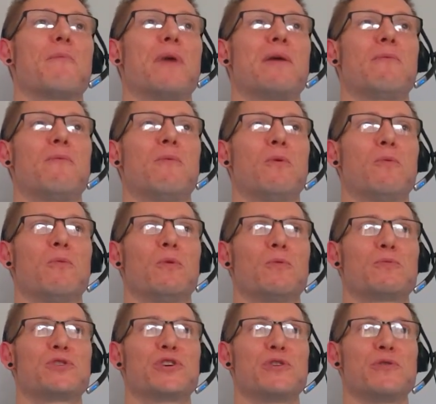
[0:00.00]
people will,
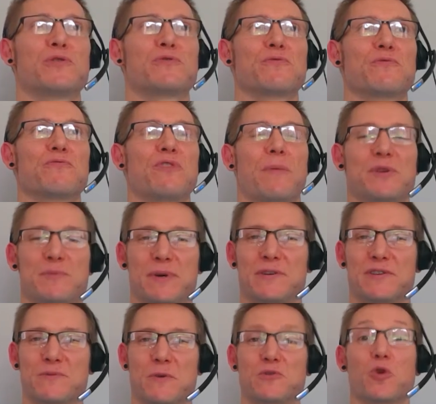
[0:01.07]
will, choose rubbish
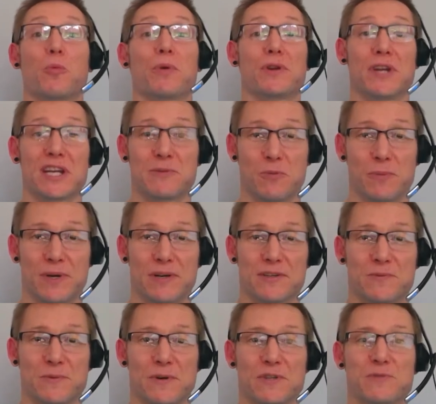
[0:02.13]
passwords or predictable
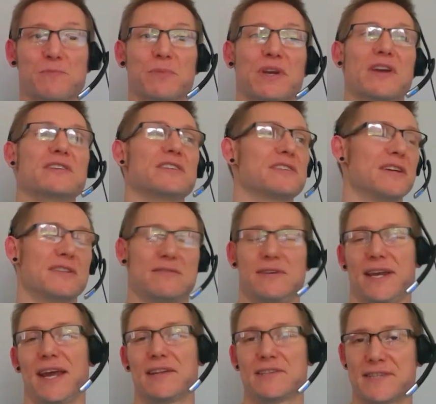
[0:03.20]
passwords because it's,
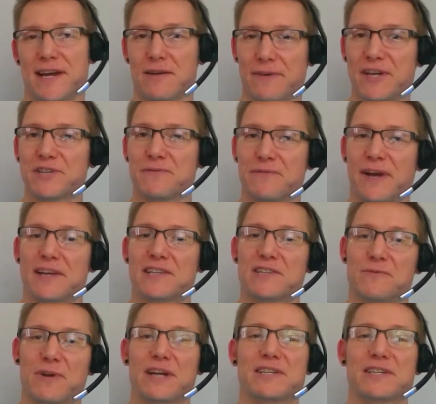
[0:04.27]
against again it's the aggravation factor.